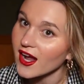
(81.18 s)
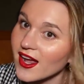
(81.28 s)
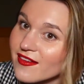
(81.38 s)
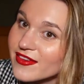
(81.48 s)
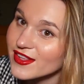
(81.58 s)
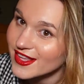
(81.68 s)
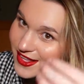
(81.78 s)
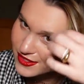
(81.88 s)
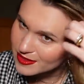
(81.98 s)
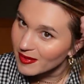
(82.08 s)
I kind of feel like
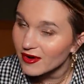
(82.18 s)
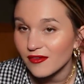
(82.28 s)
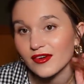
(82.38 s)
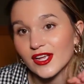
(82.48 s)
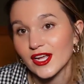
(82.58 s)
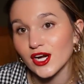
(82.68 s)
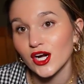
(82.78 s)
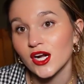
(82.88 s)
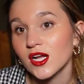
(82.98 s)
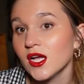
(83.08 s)
it looks better over
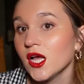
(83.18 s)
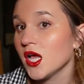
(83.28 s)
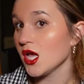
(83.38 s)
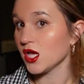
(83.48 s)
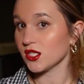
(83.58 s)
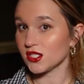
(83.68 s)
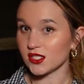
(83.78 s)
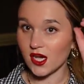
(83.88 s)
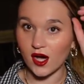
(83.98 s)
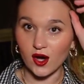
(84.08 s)
here.
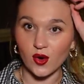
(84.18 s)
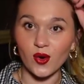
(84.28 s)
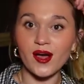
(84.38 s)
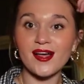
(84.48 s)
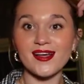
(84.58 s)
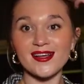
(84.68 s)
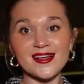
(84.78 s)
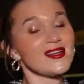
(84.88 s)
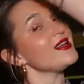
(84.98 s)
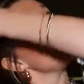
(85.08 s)
So
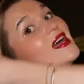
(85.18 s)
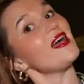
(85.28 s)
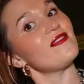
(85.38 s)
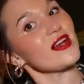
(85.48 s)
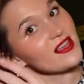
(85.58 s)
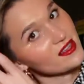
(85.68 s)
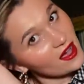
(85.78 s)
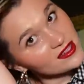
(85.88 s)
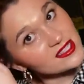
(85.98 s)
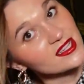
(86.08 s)
if I'm
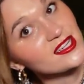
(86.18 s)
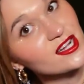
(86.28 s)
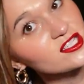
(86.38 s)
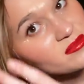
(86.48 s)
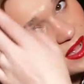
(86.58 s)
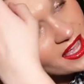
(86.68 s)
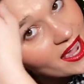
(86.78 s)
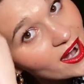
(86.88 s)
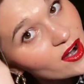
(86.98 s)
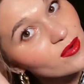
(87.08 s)
constantly touching my
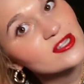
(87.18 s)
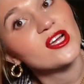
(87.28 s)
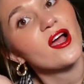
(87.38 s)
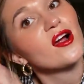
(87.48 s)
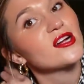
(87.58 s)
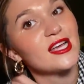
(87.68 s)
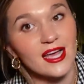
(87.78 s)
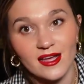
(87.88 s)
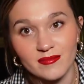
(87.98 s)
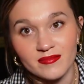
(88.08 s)
hair, which I already
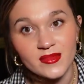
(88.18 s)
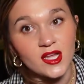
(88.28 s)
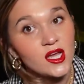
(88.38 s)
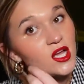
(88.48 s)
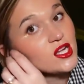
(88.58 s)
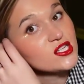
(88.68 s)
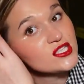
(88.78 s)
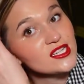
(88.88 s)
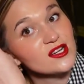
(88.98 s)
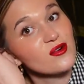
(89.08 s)
am,
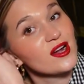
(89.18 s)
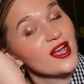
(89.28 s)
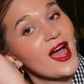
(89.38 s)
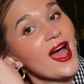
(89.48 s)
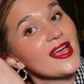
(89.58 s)
just ignore it.